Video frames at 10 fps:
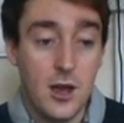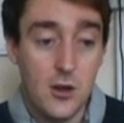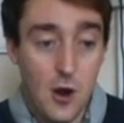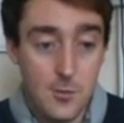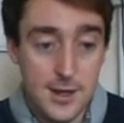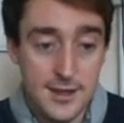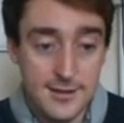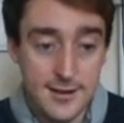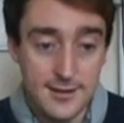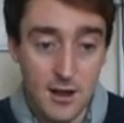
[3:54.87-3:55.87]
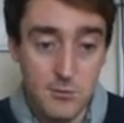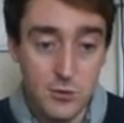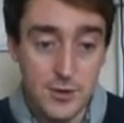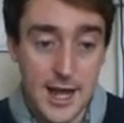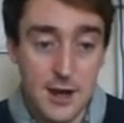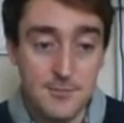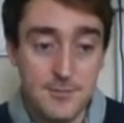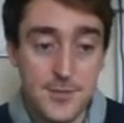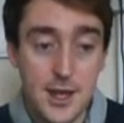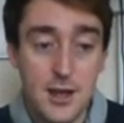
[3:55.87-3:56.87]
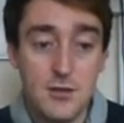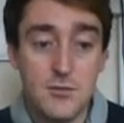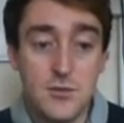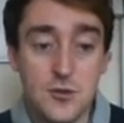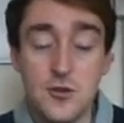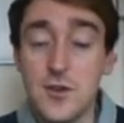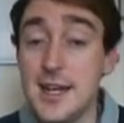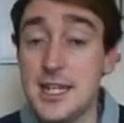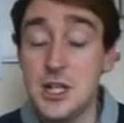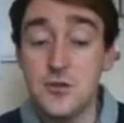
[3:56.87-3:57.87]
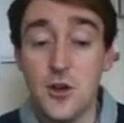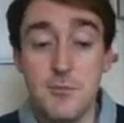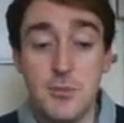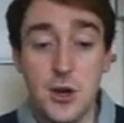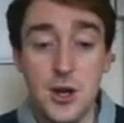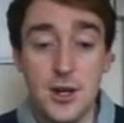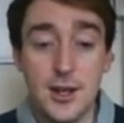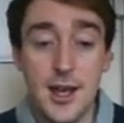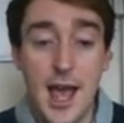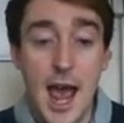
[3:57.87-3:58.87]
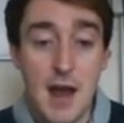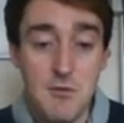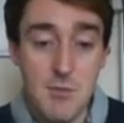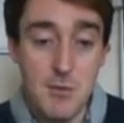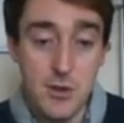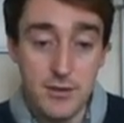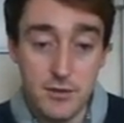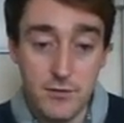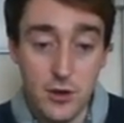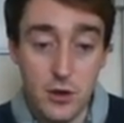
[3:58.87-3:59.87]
copy this example down, draw it into your own book, and remember to follow